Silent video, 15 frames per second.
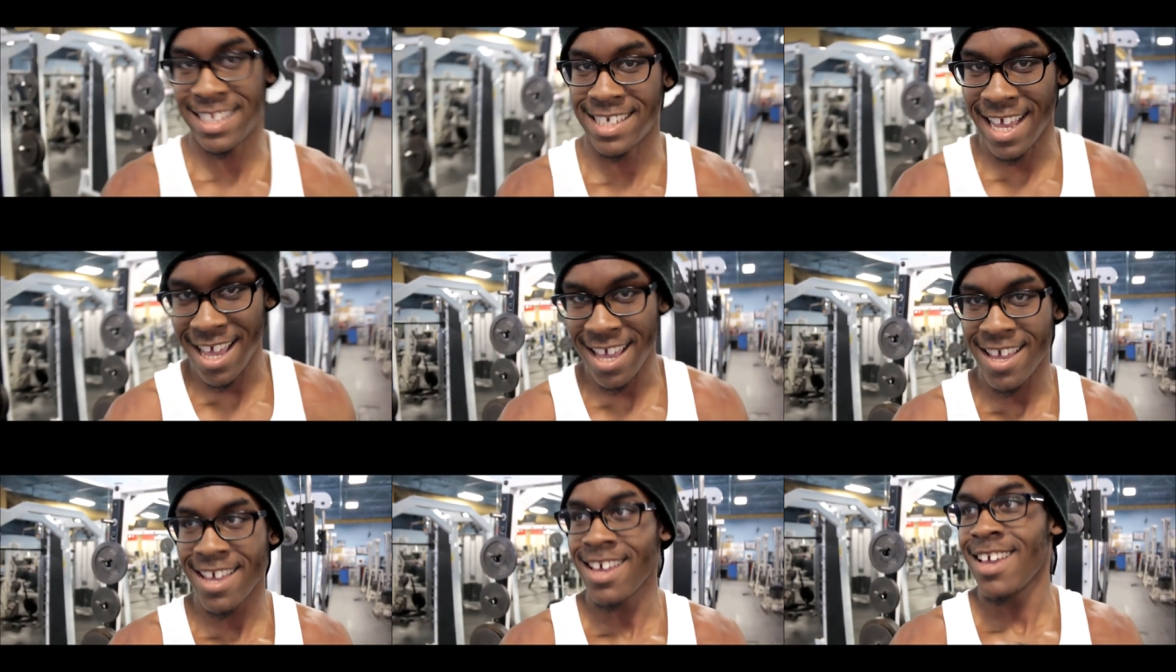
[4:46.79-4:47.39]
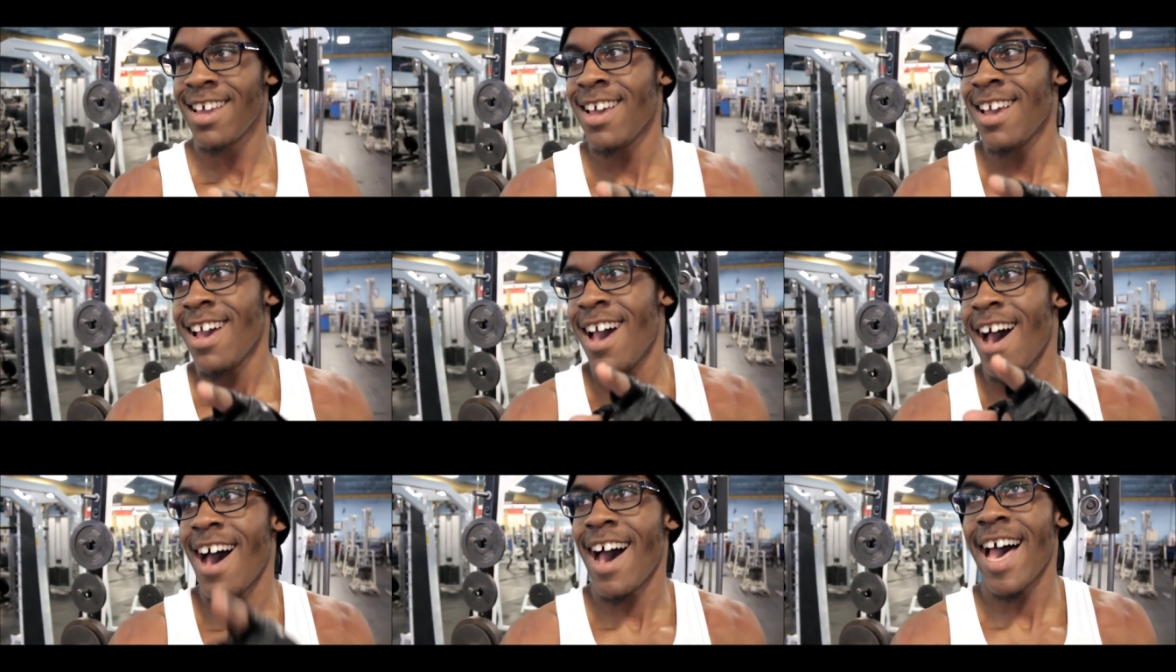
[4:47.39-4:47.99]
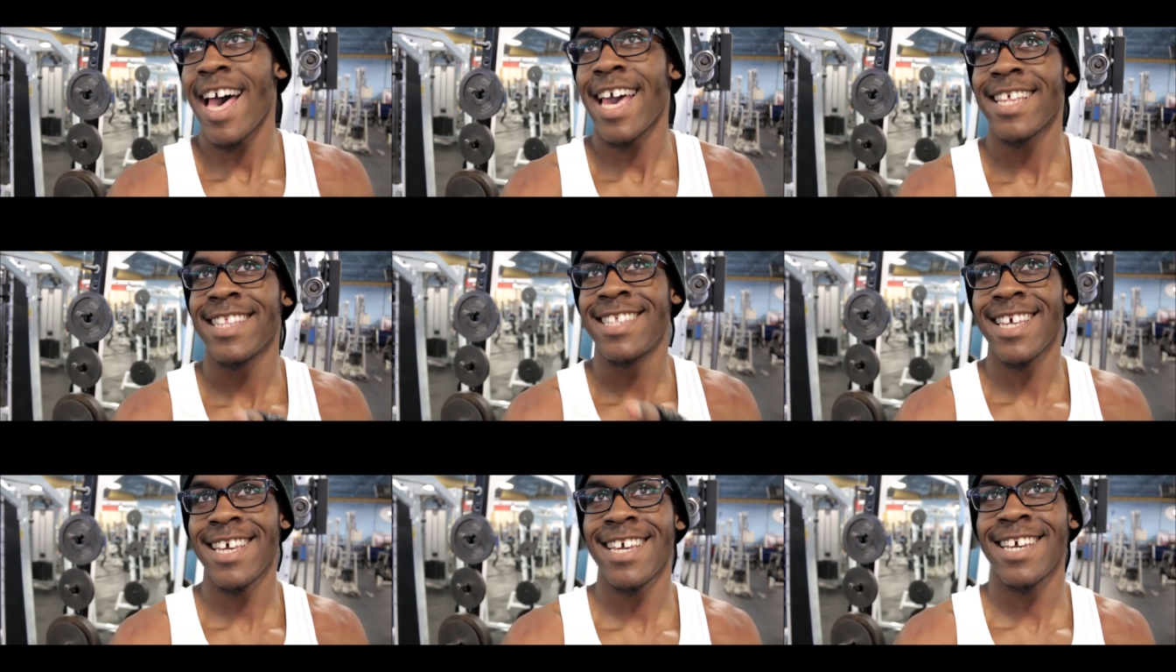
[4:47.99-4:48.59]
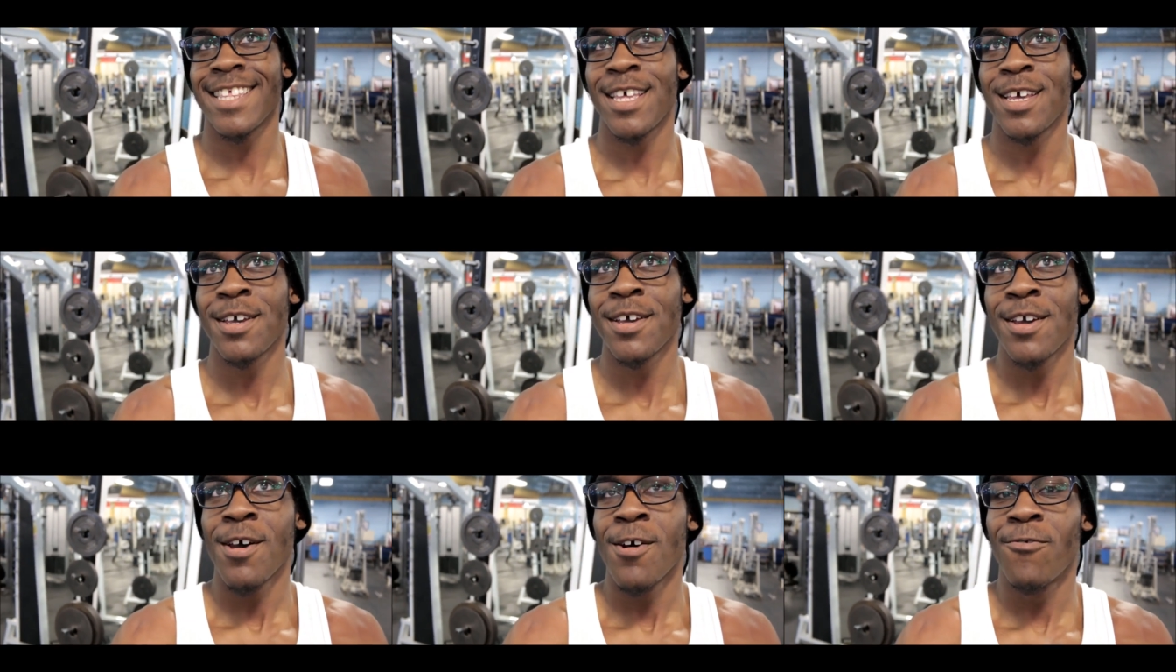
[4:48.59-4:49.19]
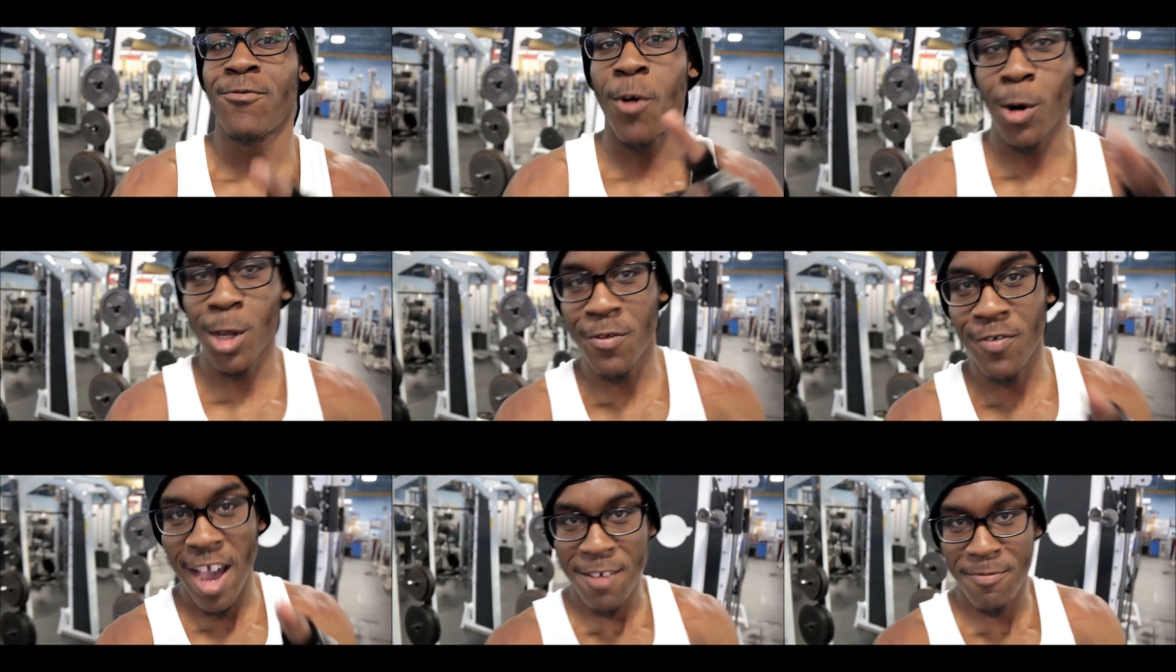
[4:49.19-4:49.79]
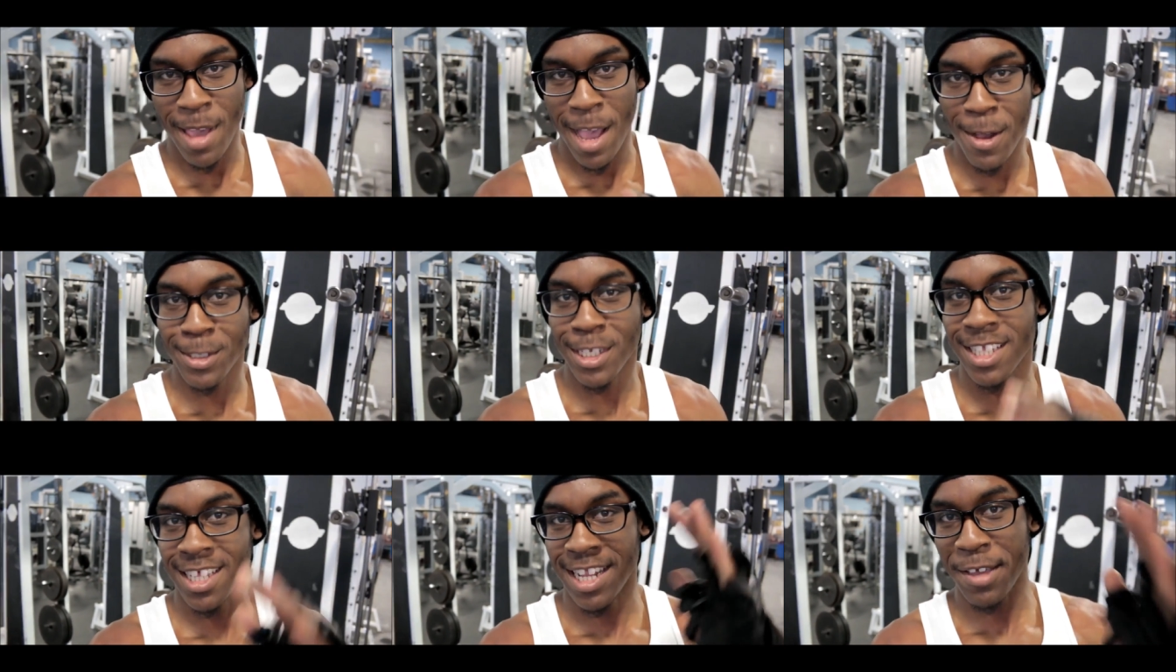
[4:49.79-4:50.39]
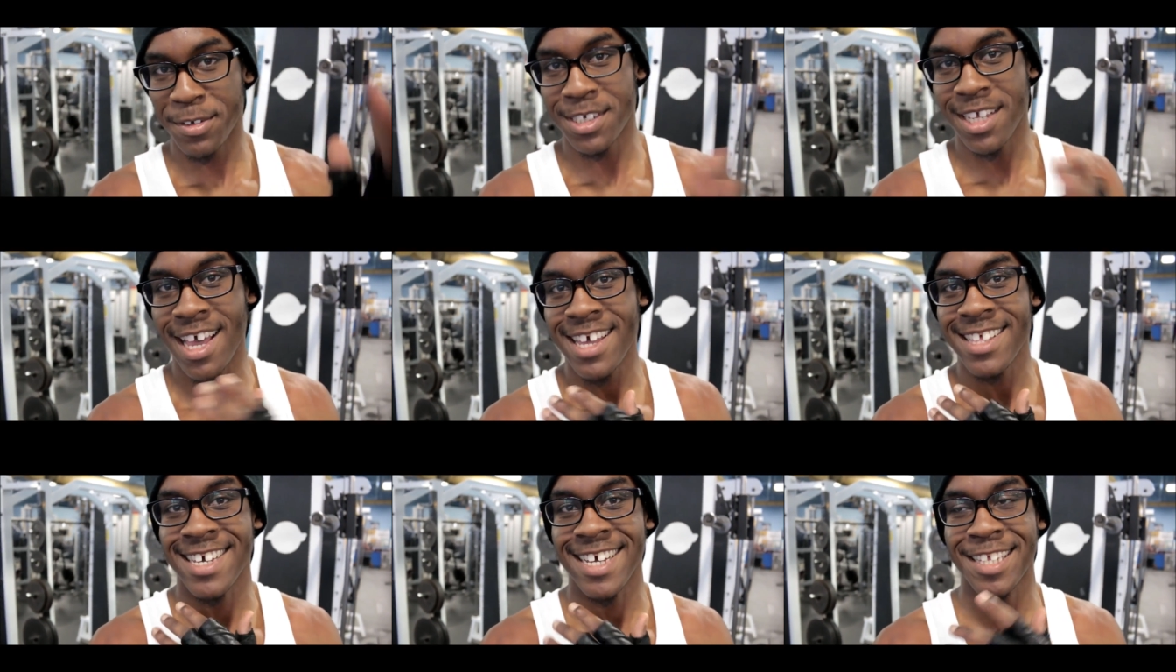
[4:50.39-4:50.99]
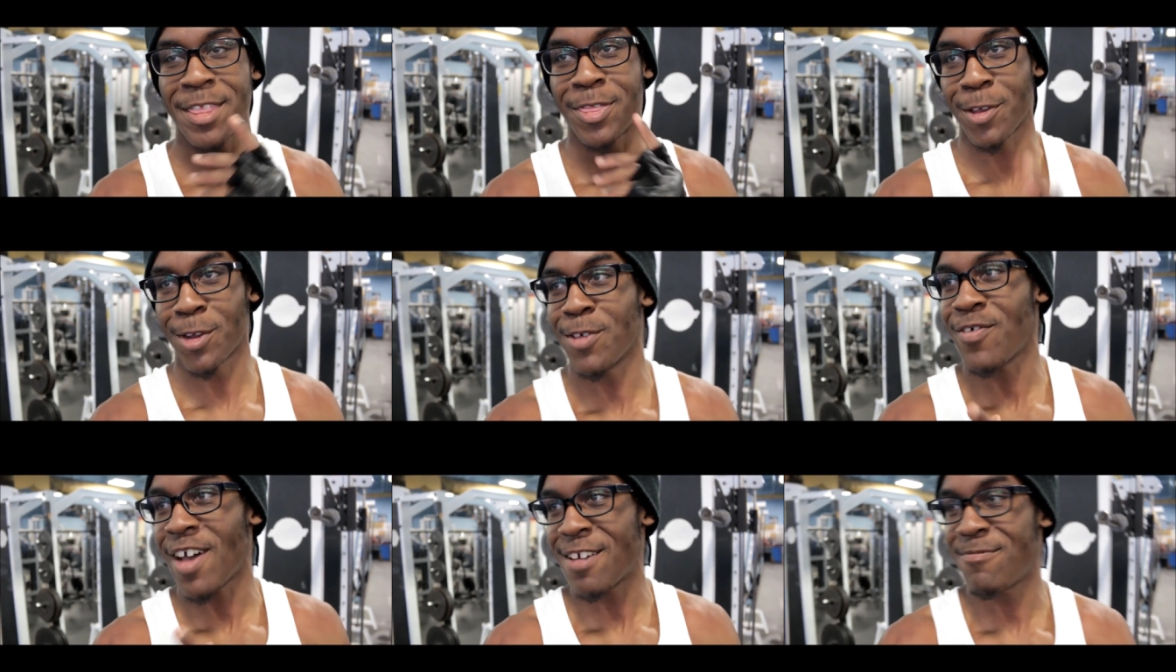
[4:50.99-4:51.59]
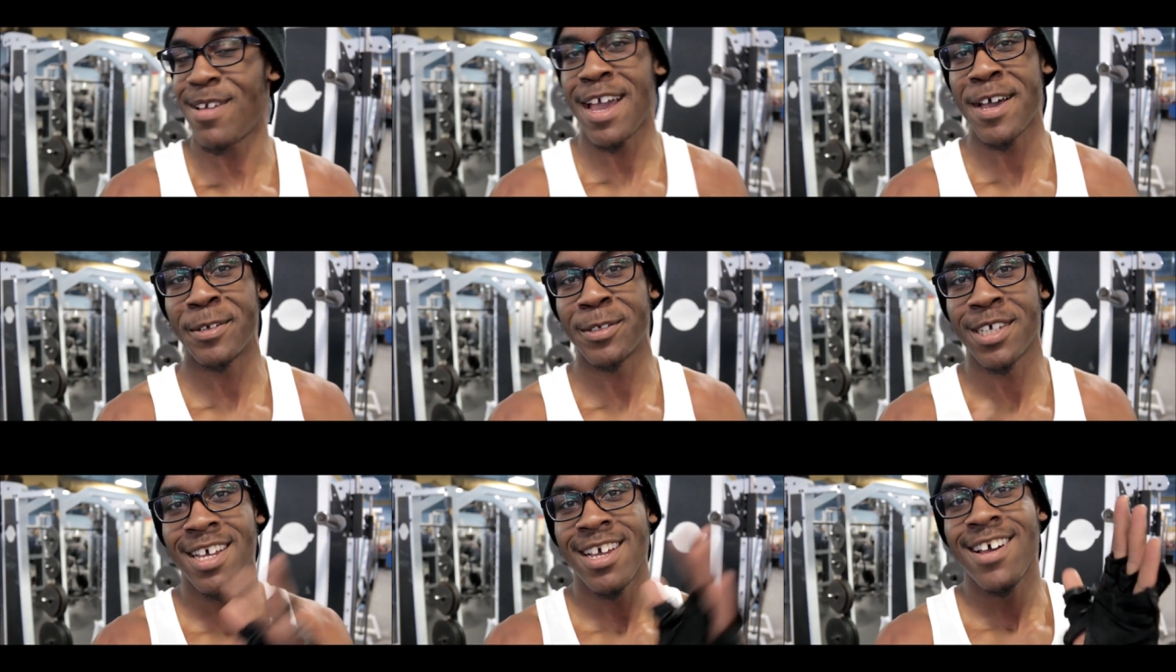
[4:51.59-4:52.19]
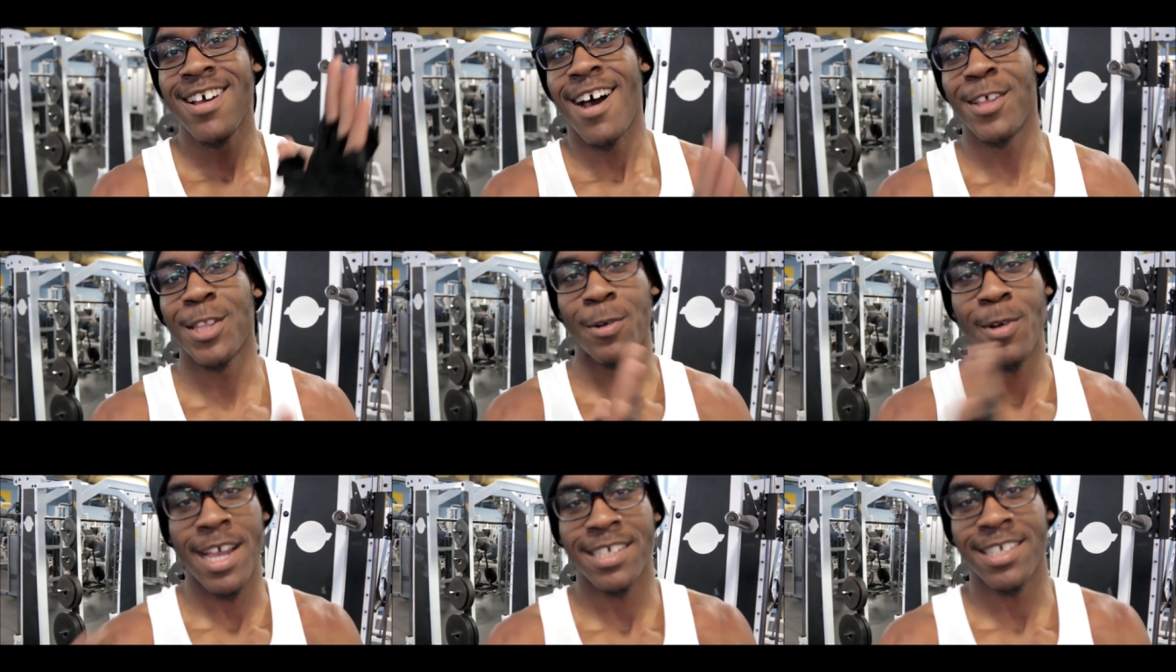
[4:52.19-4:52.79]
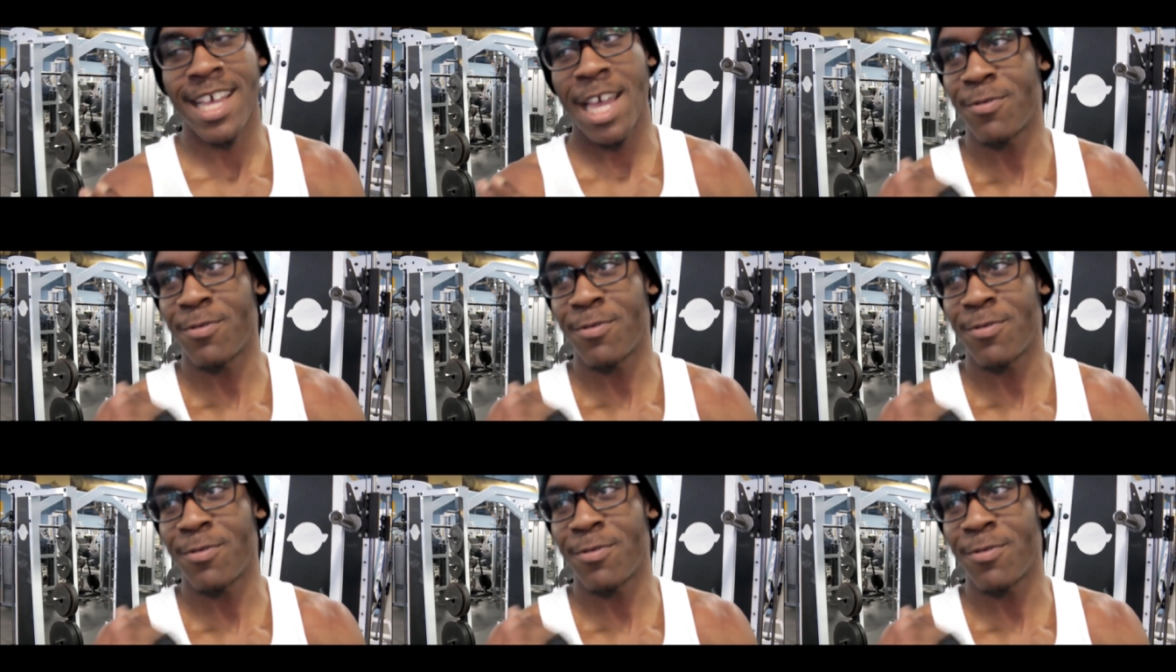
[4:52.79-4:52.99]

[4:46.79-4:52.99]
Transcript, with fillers: set. I did 45 pounds on the left side and I did 35 pounds on the right side.